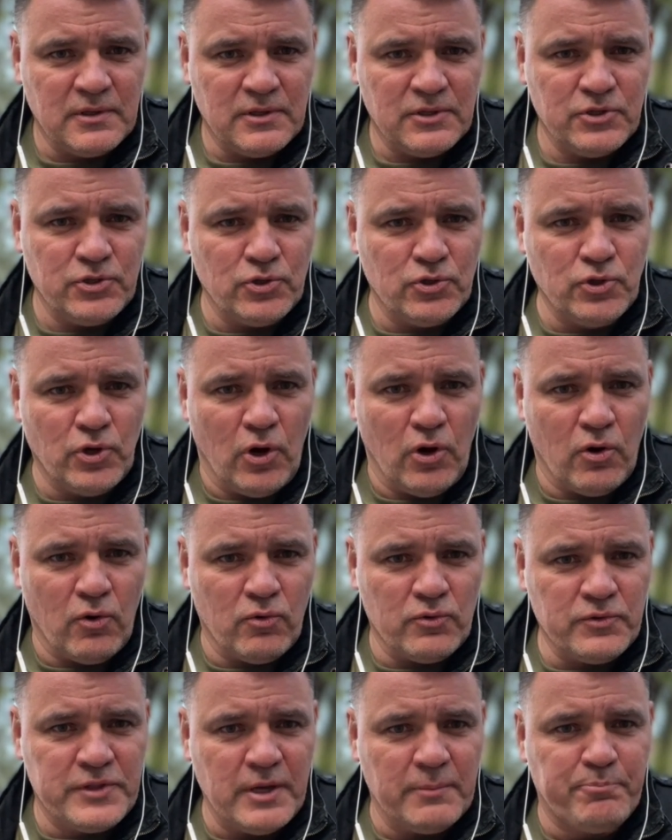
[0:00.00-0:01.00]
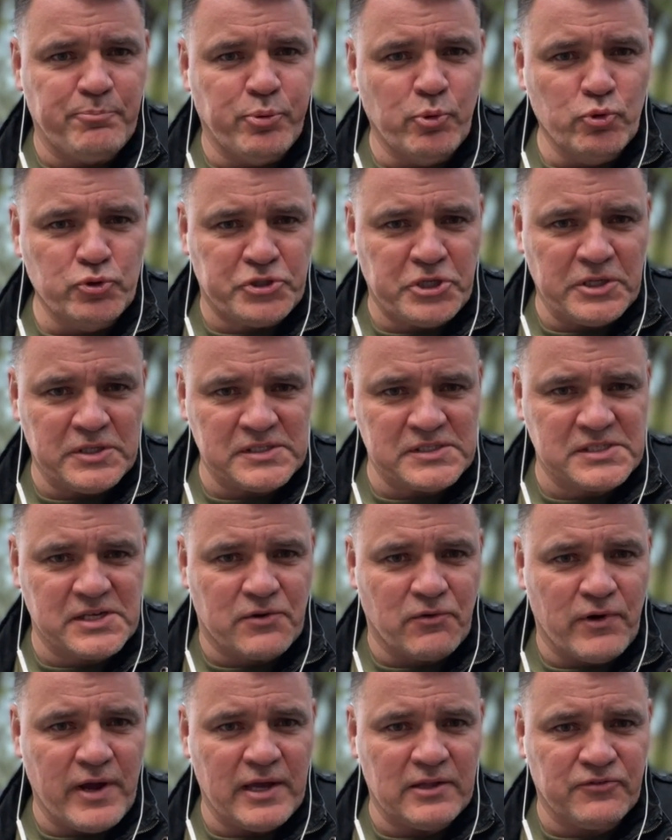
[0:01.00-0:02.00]
You know, the Putin's
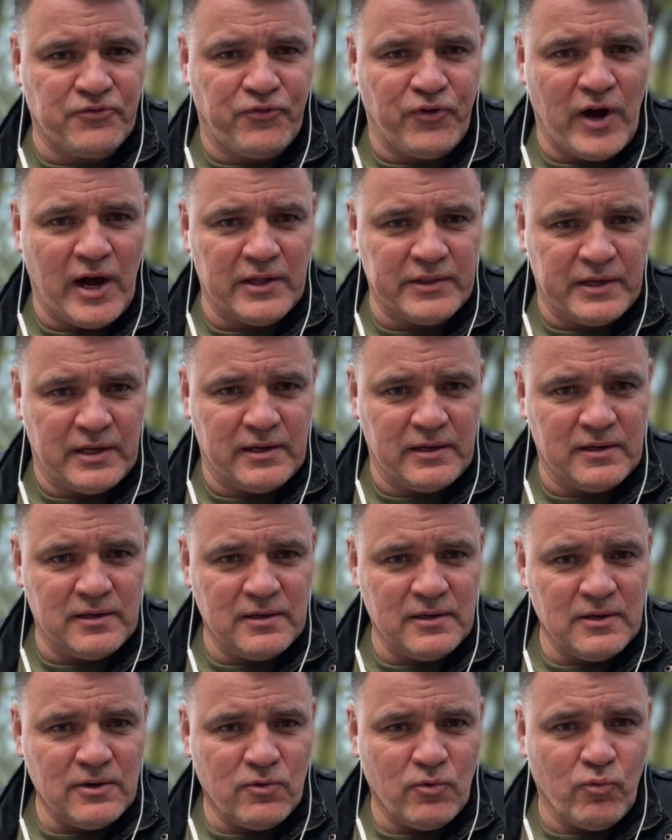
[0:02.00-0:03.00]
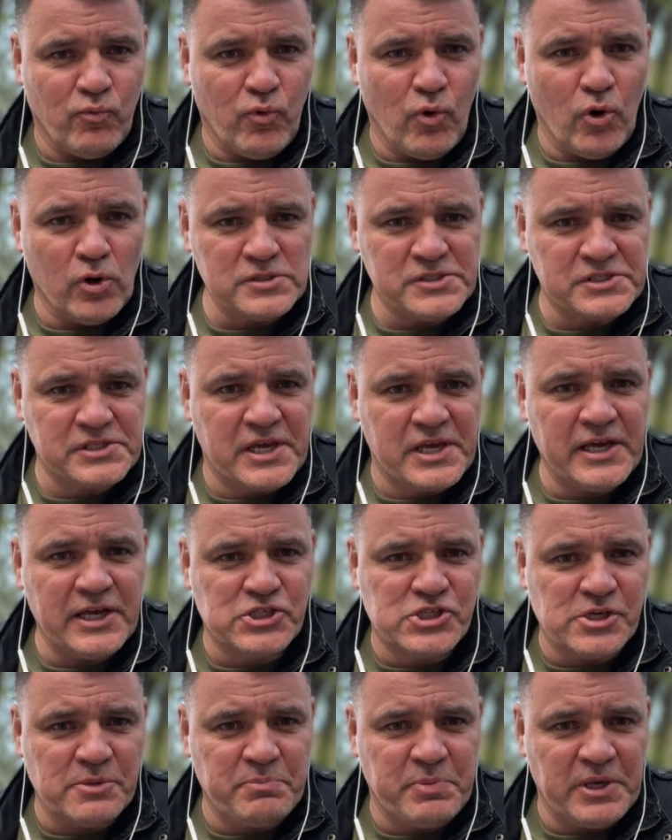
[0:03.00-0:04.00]
grandfather was
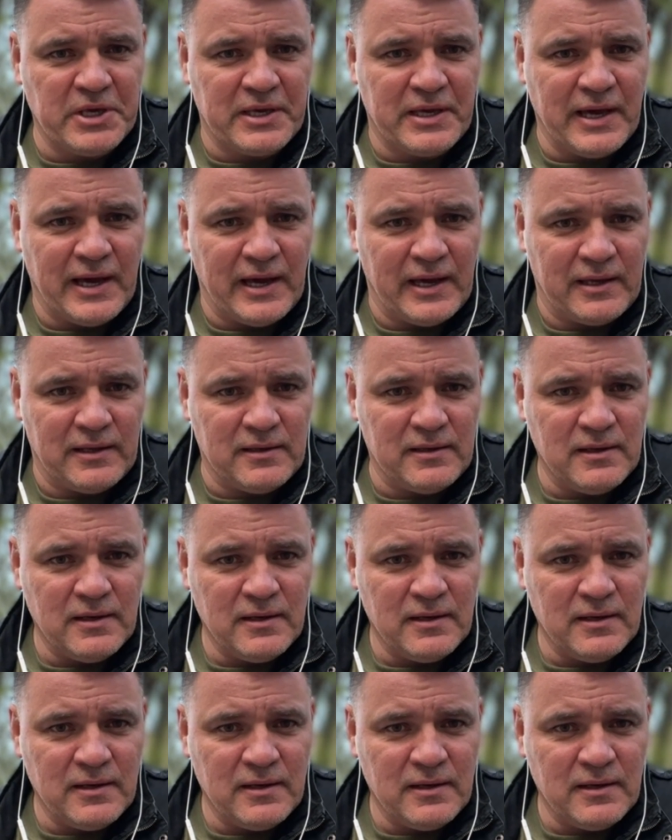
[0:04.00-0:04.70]
KGB guy.